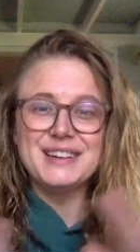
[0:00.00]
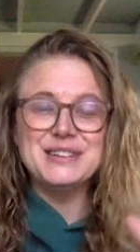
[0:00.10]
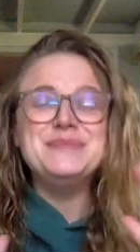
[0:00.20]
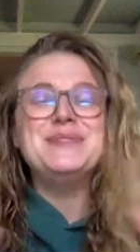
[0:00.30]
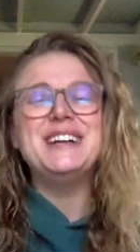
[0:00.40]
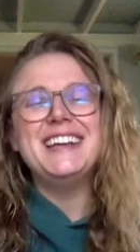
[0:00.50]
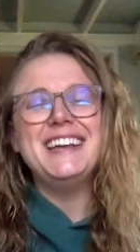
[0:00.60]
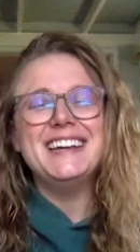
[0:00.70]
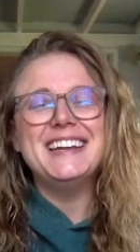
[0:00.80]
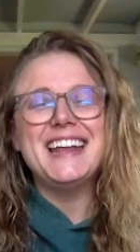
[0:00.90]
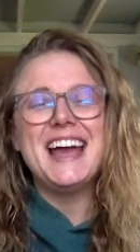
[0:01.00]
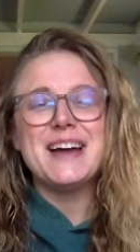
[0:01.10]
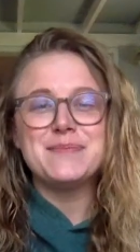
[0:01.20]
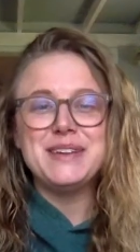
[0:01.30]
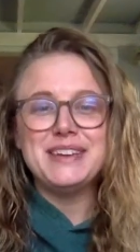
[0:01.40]
Good morning and
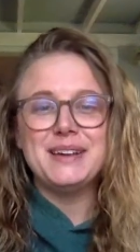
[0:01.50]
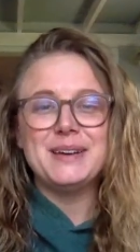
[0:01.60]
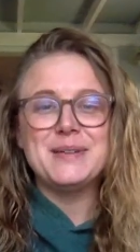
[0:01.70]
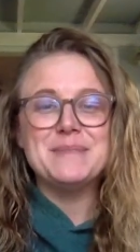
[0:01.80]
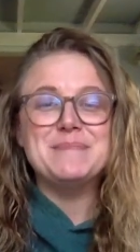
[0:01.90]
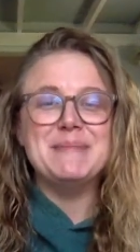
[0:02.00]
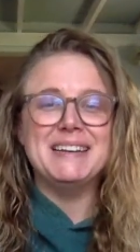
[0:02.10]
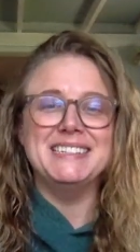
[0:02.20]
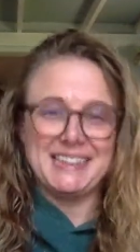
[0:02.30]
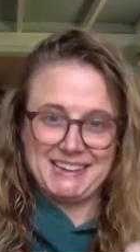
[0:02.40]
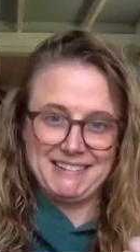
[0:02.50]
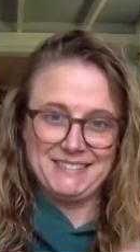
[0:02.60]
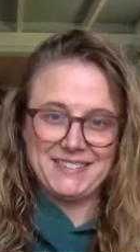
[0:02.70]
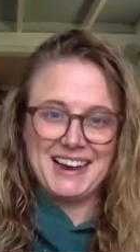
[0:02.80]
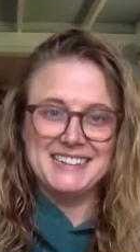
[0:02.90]
happy Monday,
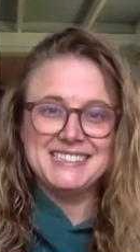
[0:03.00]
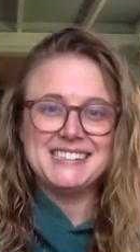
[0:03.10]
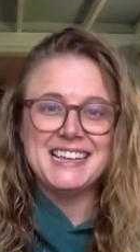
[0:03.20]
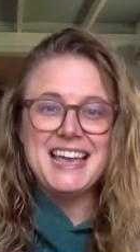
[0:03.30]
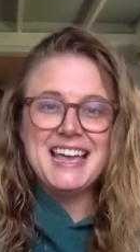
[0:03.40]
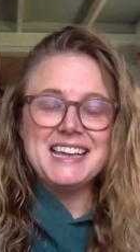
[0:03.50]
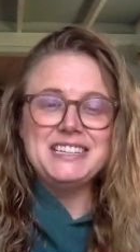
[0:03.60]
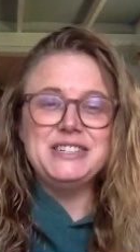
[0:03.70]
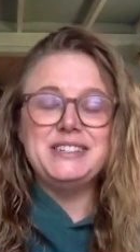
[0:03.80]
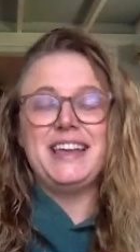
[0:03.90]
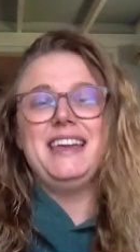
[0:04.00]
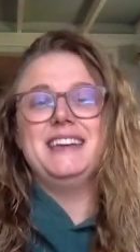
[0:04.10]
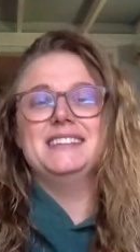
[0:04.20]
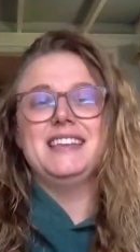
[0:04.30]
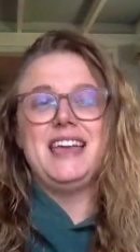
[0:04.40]
friends. Today
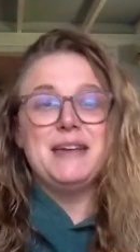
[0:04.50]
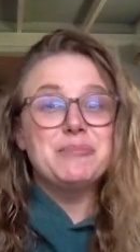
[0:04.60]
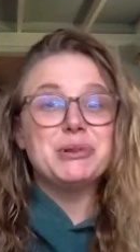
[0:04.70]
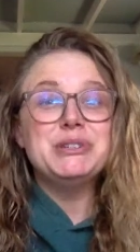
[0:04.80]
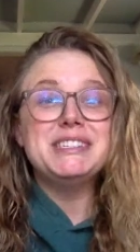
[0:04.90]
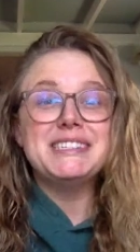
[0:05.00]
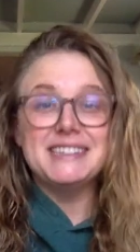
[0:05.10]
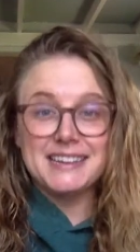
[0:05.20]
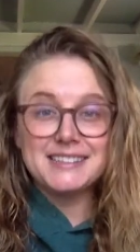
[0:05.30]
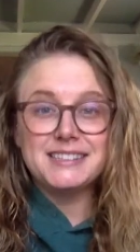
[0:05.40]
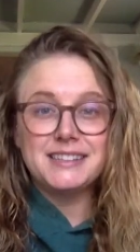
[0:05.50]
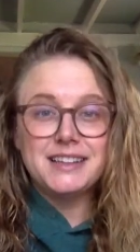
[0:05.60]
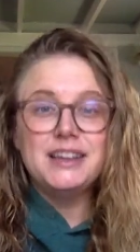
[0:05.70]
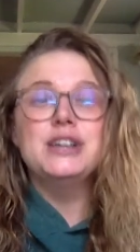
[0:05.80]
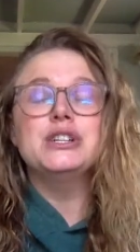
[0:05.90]
is April 6,
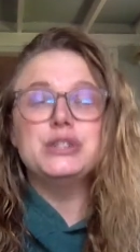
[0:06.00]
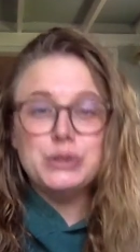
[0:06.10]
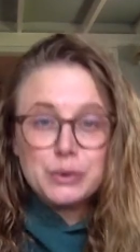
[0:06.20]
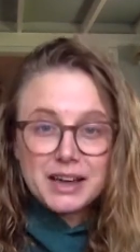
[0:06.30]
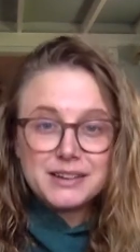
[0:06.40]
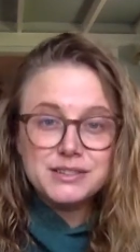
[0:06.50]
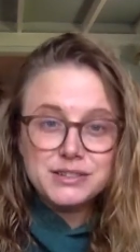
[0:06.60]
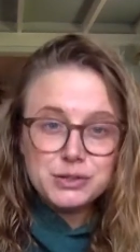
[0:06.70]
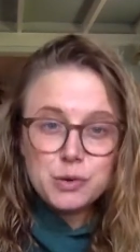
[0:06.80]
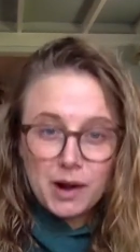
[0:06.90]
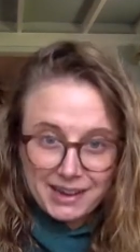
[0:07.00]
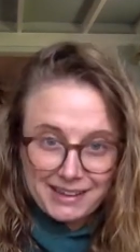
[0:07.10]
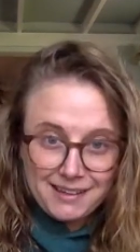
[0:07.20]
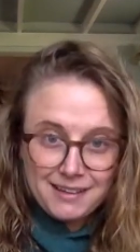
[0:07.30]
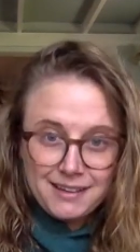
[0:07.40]

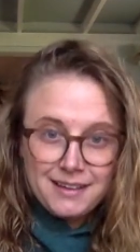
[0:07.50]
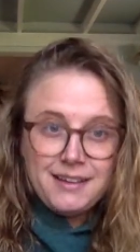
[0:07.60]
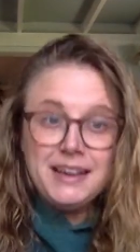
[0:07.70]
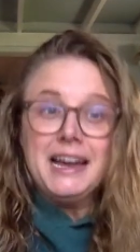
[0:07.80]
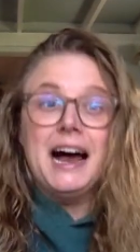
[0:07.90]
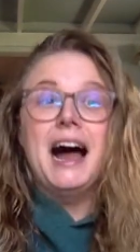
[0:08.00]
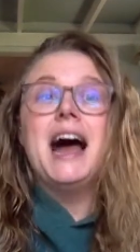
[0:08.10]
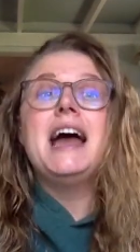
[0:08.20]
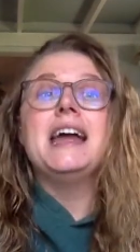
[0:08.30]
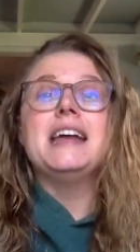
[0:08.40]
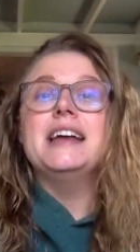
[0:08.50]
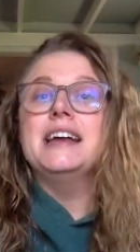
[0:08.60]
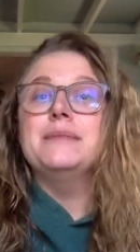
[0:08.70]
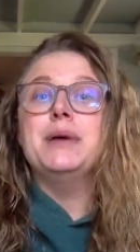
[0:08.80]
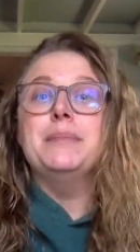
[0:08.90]
2020. I
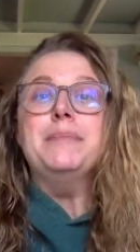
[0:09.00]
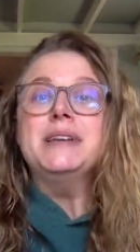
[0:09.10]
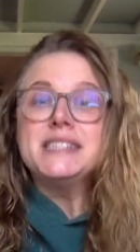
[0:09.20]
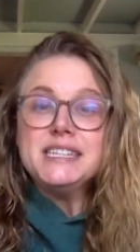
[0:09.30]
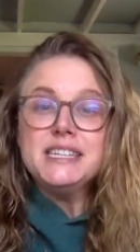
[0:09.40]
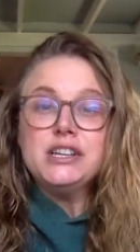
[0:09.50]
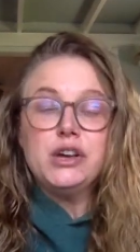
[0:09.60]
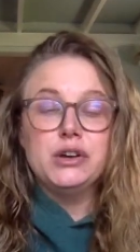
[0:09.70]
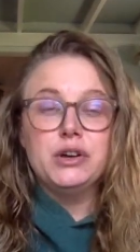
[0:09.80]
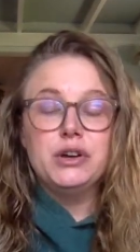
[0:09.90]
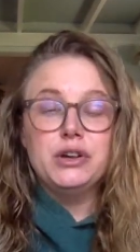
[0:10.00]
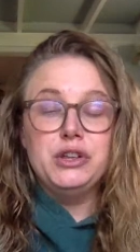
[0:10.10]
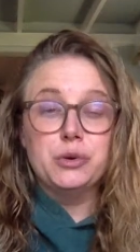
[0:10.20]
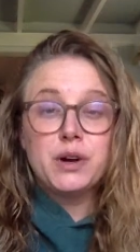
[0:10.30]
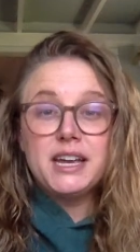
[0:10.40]
am missing
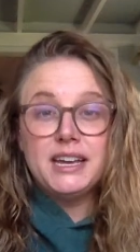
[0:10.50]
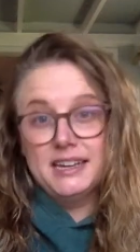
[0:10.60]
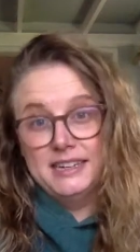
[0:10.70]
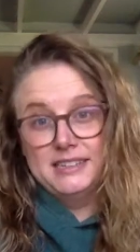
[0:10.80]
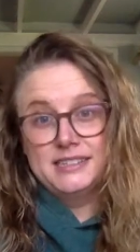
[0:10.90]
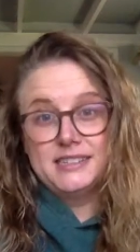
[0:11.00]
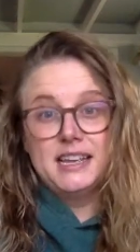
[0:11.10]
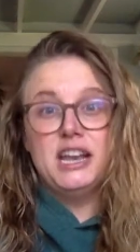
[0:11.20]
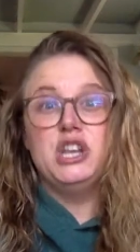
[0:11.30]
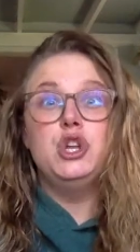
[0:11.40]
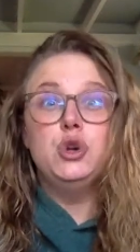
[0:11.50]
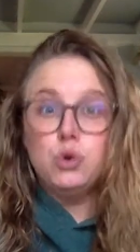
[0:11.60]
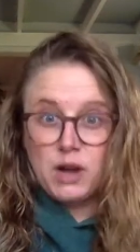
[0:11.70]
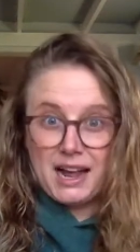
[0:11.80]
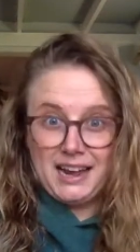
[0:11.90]
your kids and
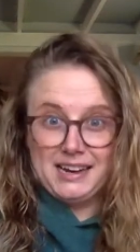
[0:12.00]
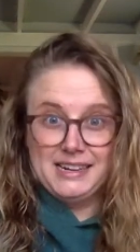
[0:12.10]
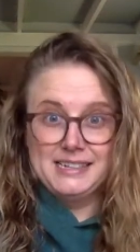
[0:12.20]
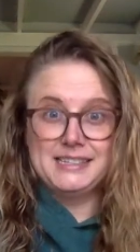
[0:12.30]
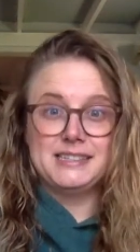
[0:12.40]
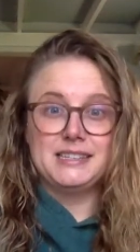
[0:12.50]
you guys,